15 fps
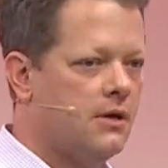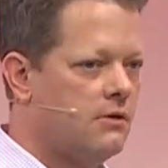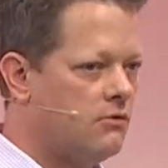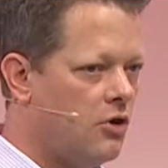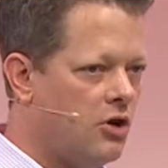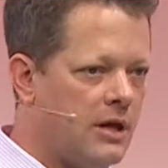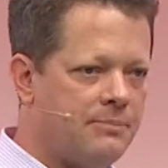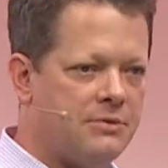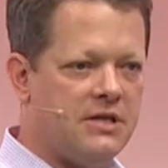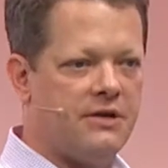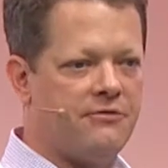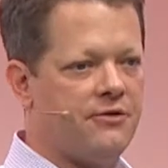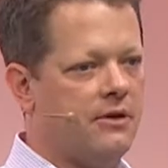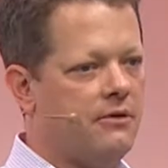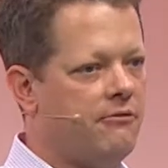roll up to
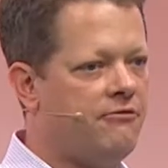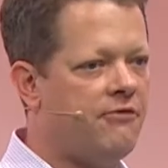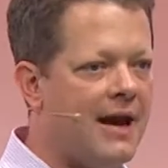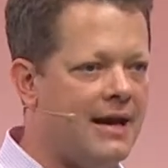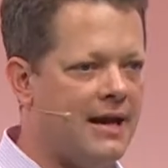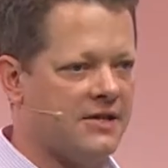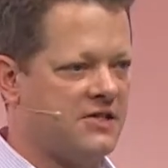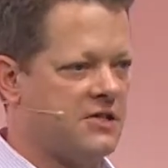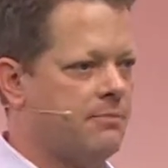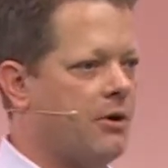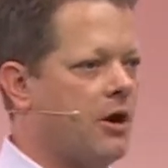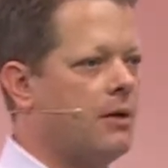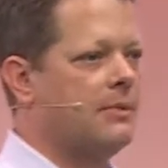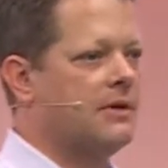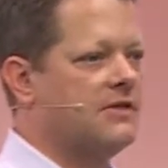different finance
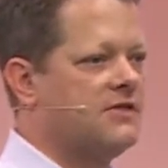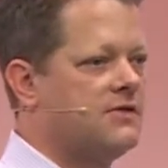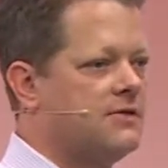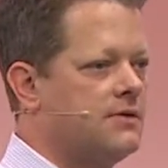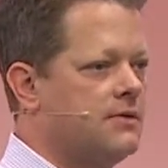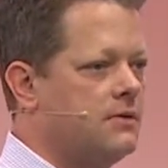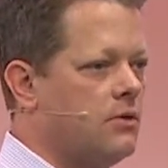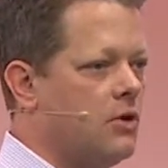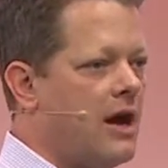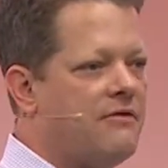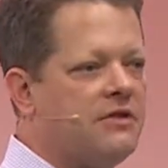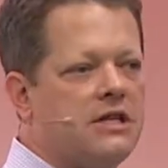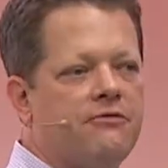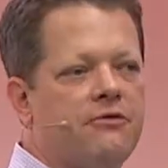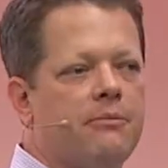departments, or have
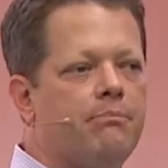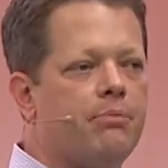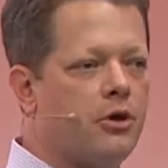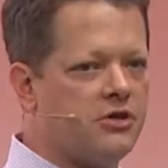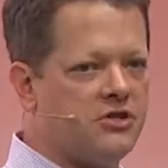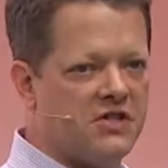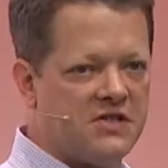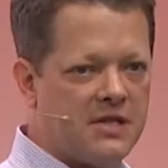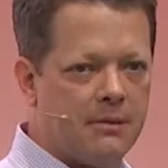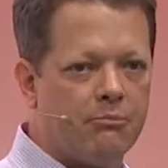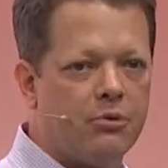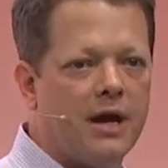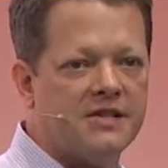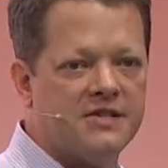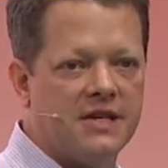a different purchasing
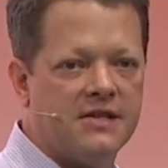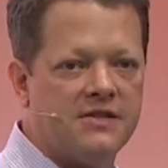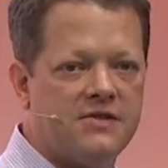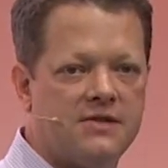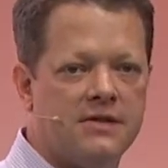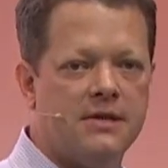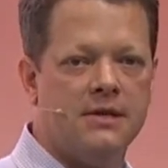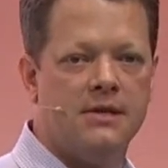process,